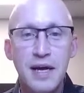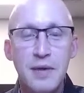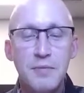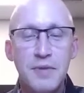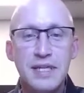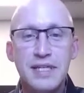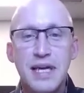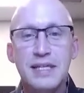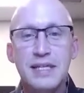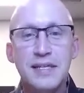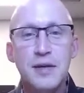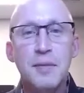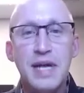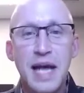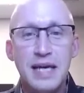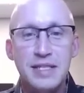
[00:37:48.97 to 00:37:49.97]
but it's like
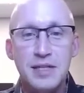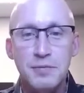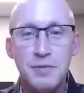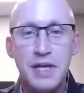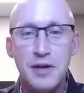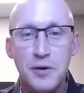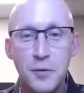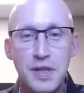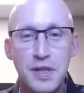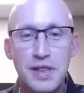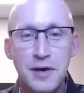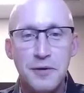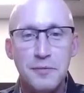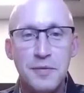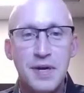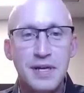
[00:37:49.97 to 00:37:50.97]
somebody has to be there with
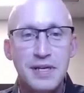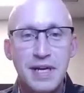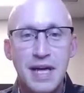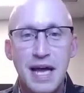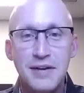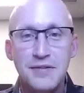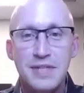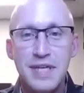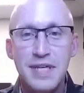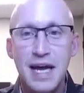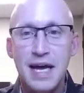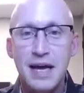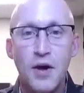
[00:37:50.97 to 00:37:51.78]
them to kind of say,